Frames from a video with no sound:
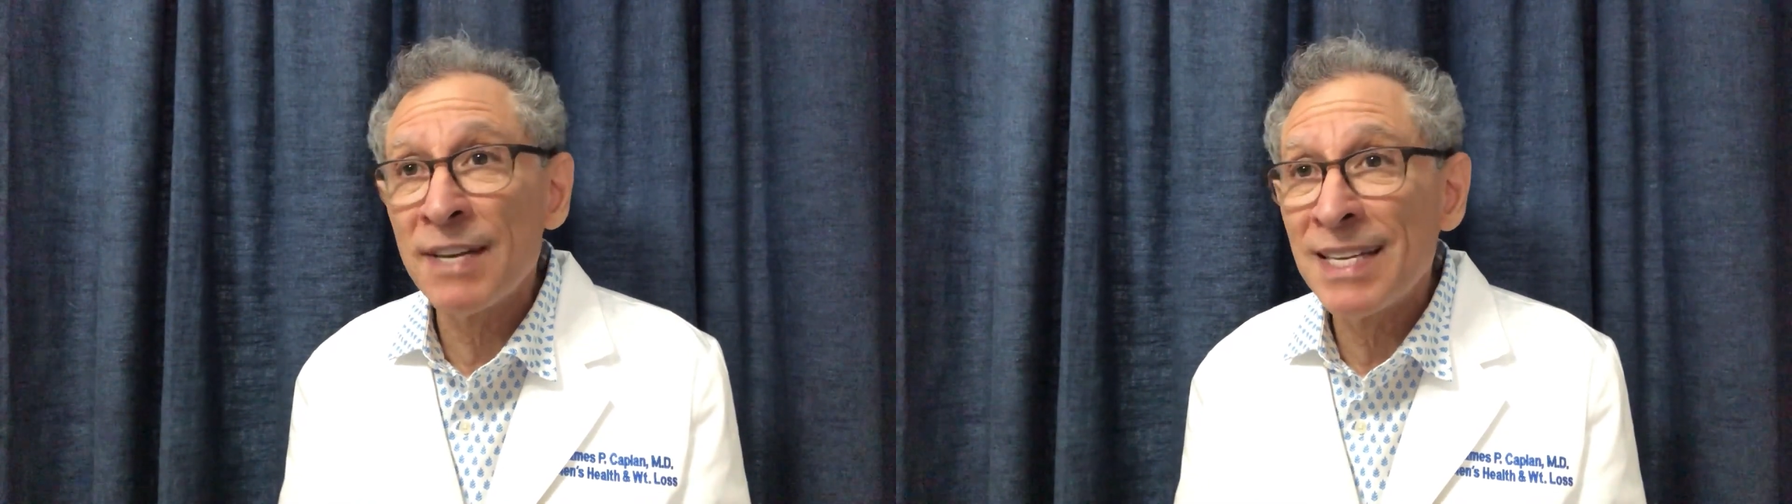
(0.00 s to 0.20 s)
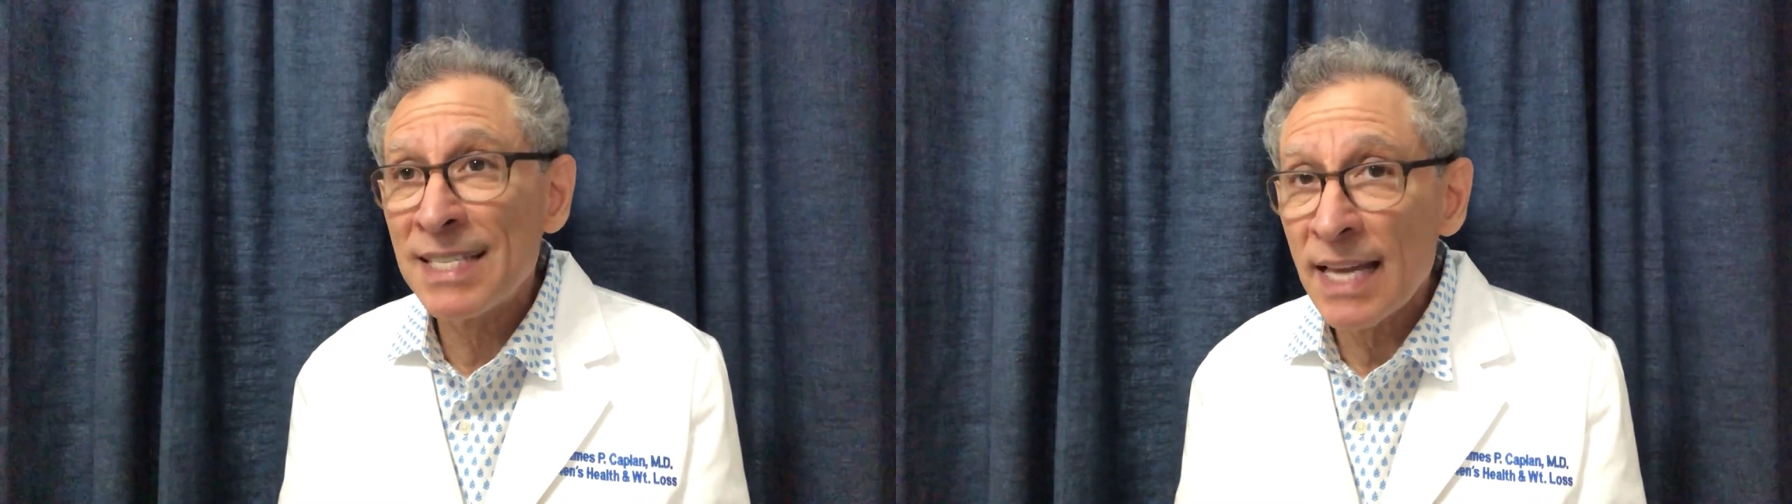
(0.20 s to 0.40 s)

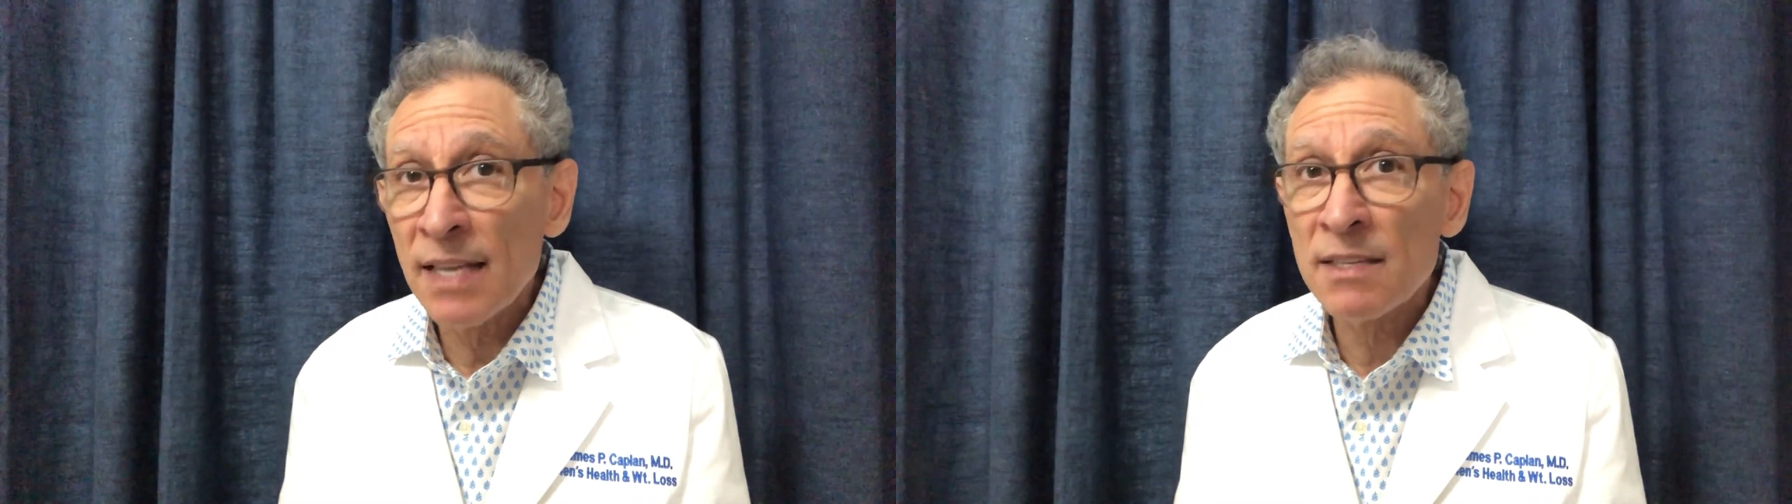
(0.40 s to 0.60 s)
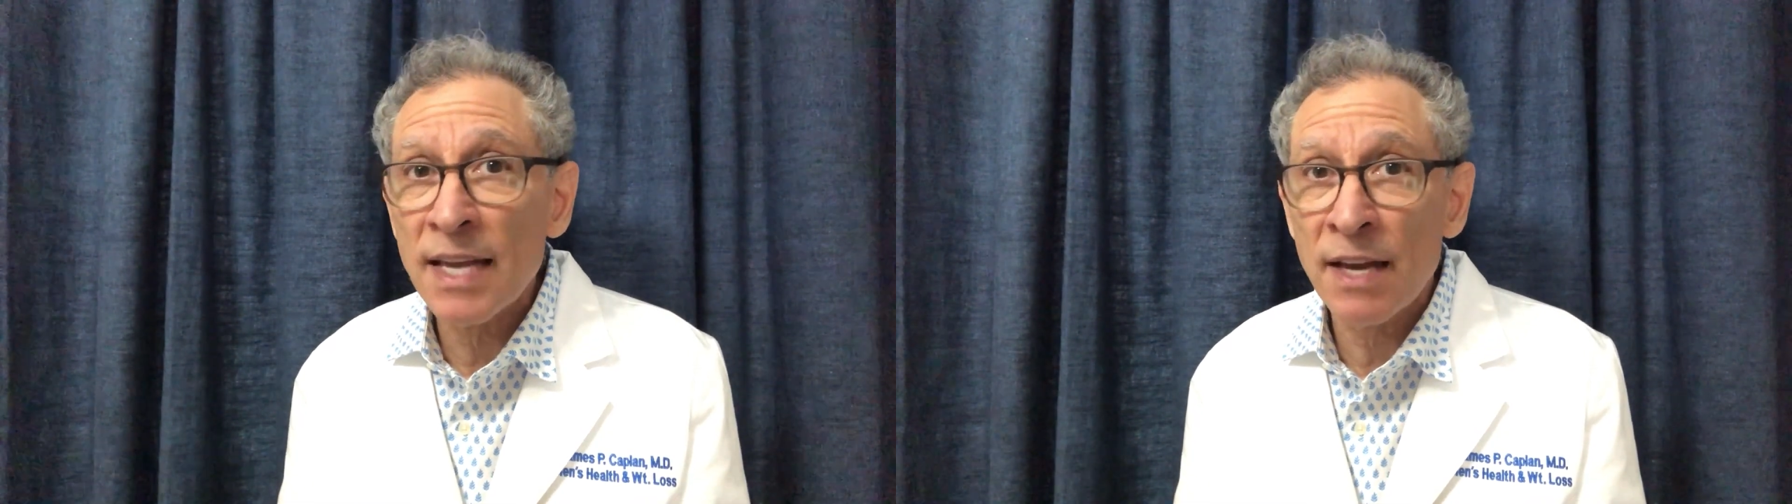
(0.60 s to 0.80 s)

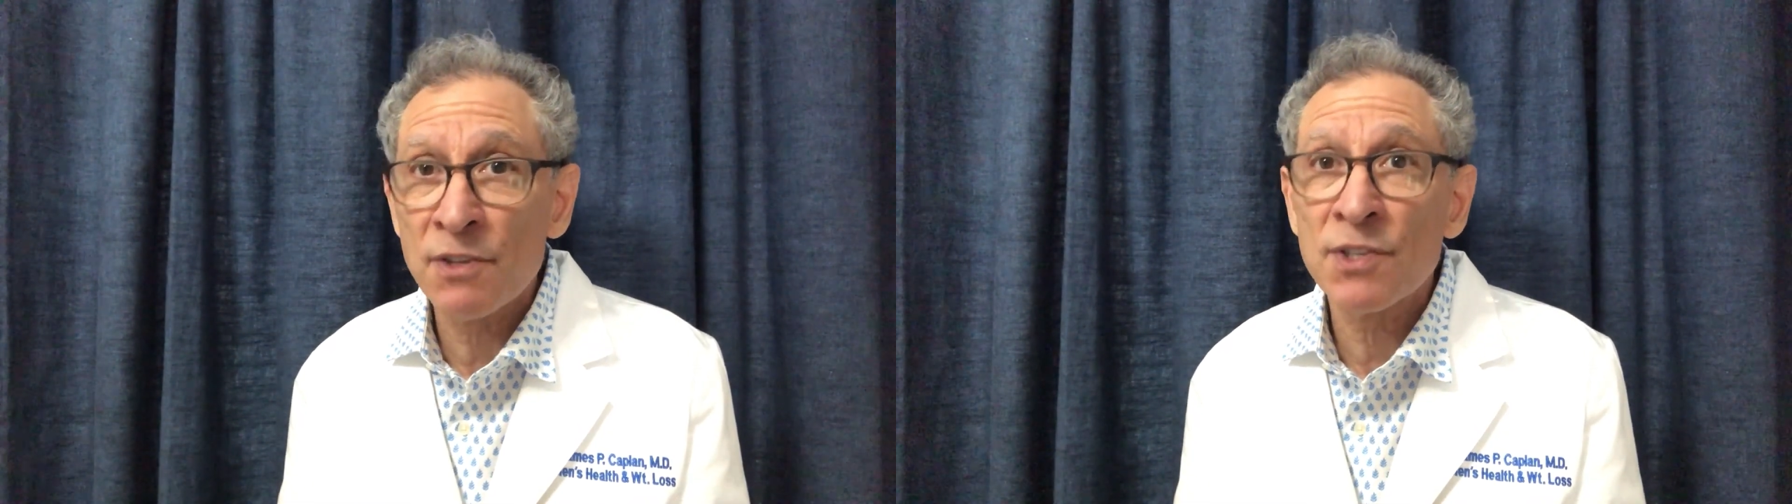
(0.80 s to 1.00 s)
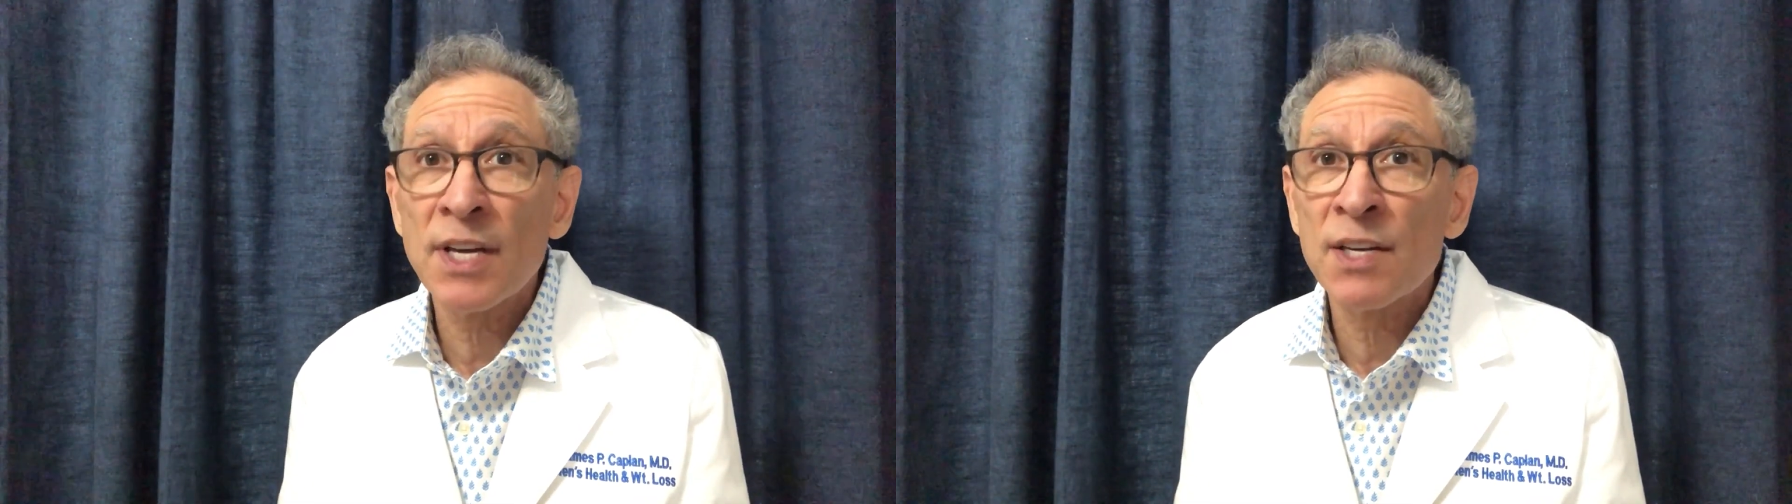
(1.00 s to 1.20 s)
intense
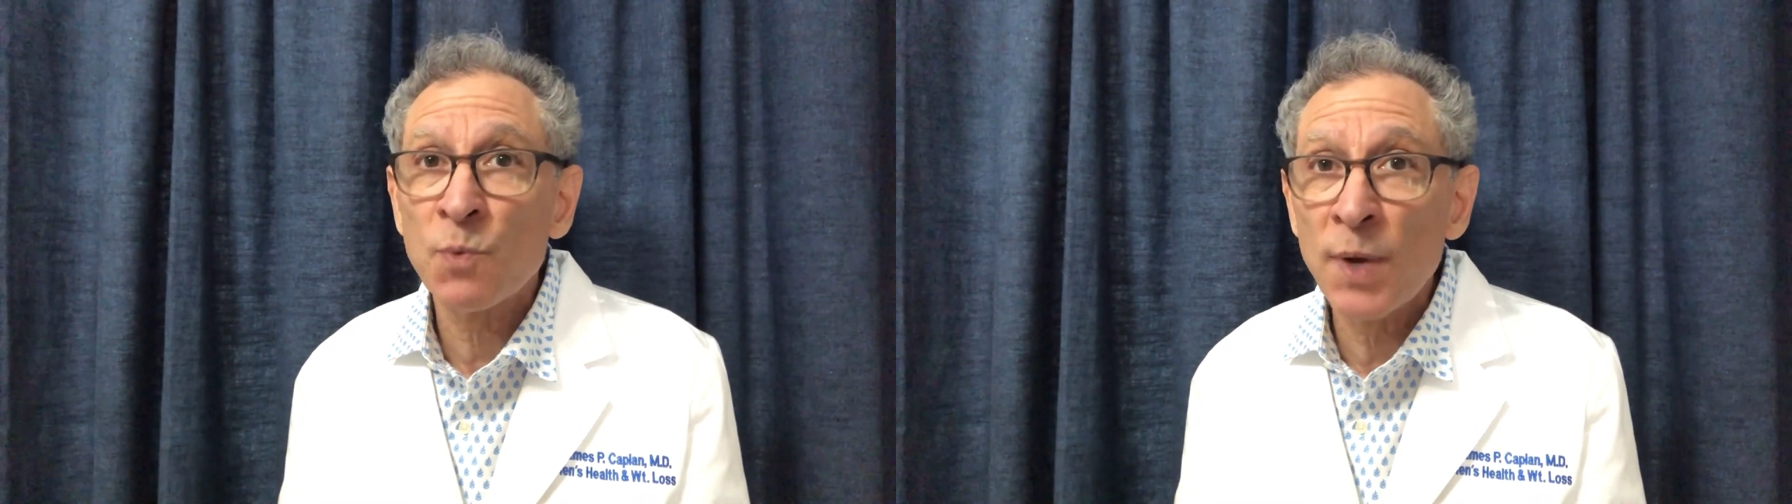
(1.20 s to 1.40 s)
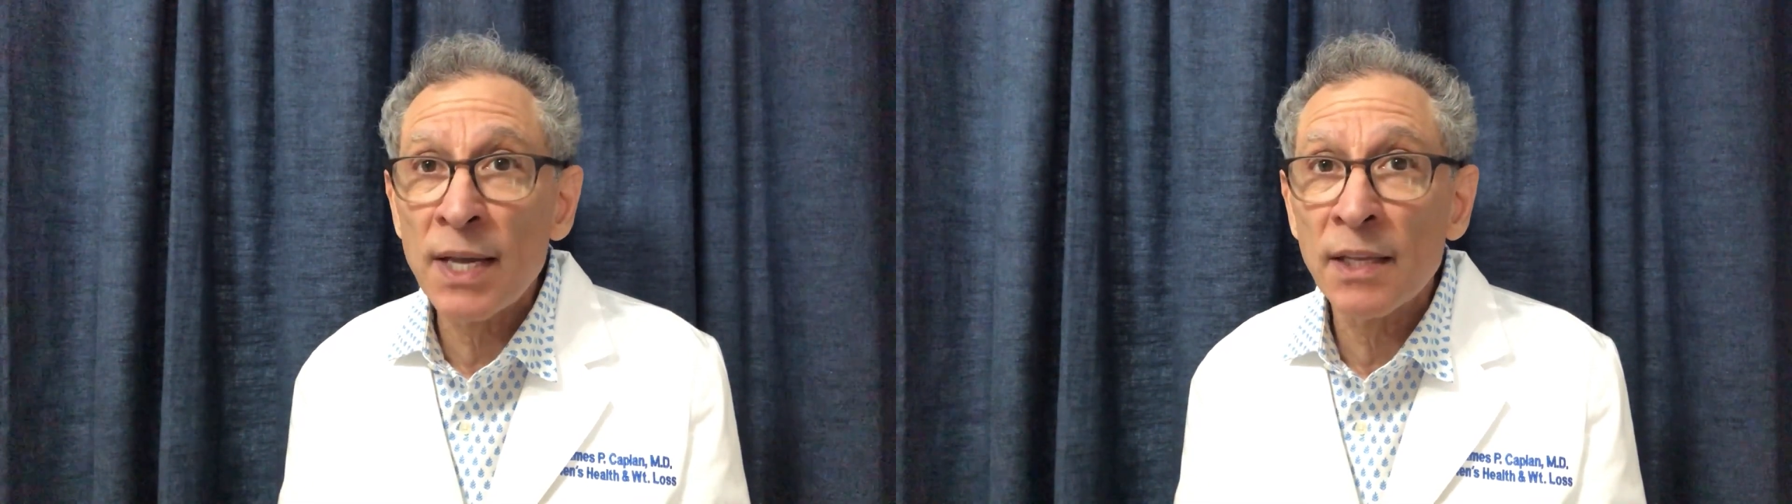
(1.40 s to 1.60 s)
exercise
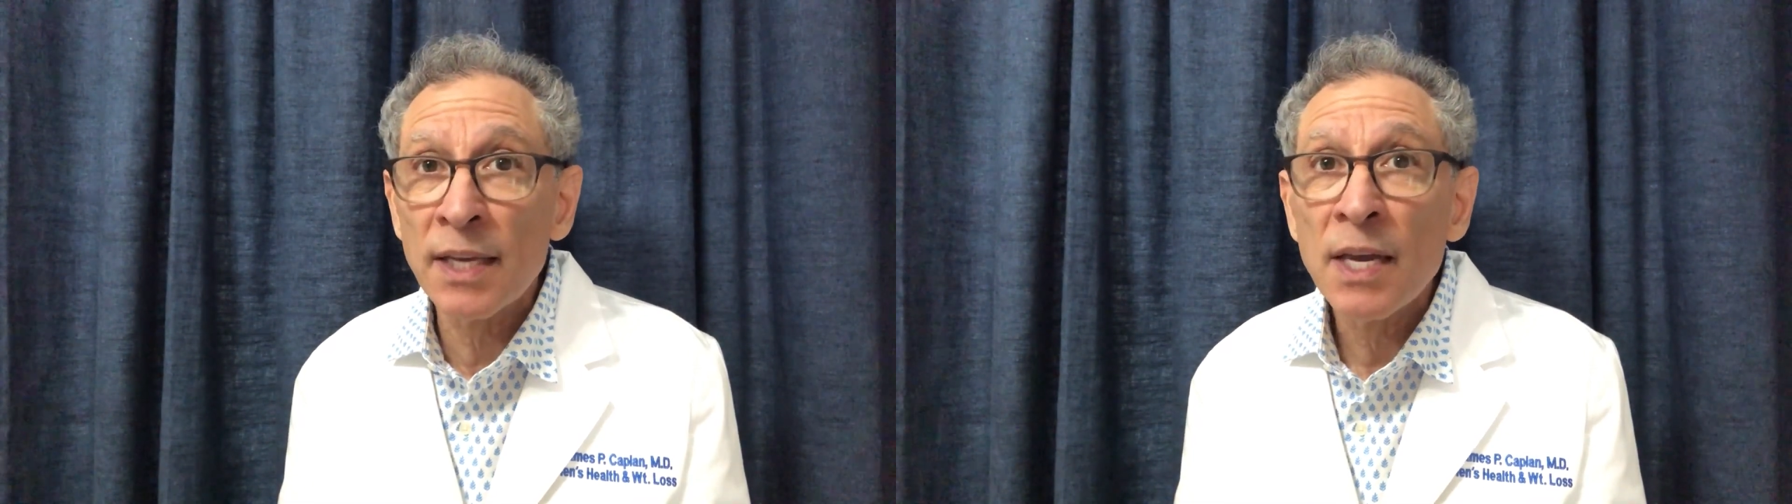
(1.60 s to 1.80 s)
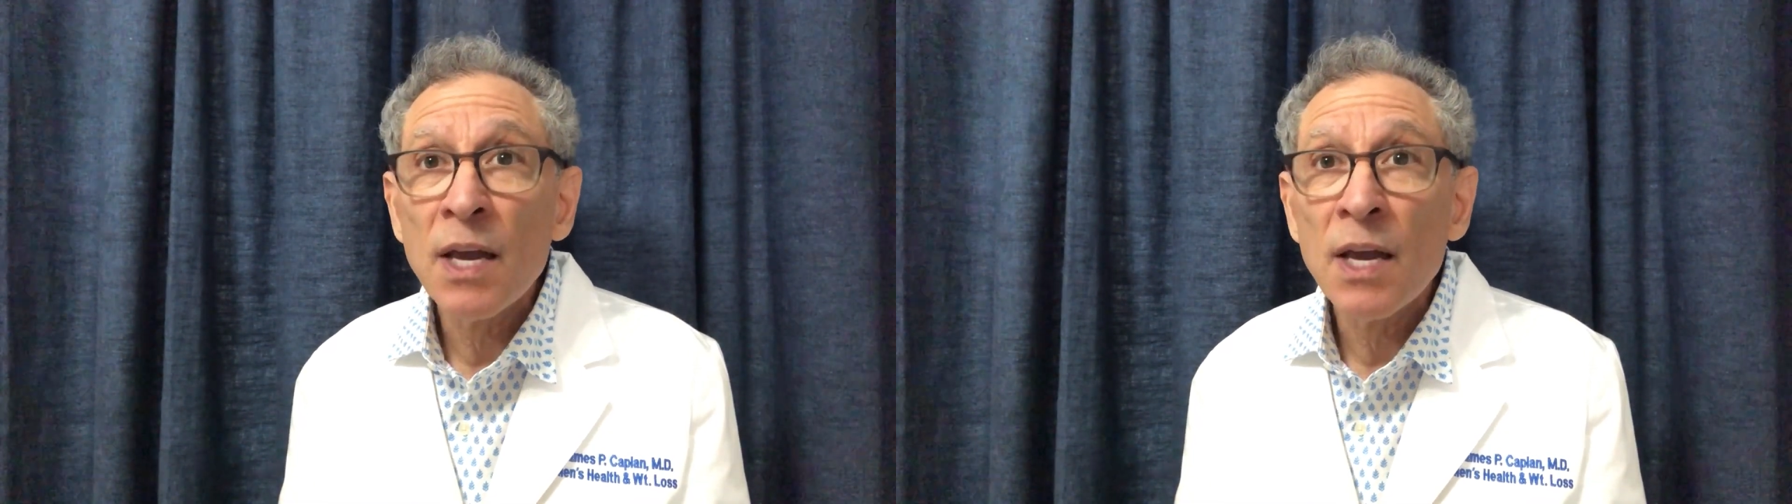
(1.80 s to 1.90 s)
weekly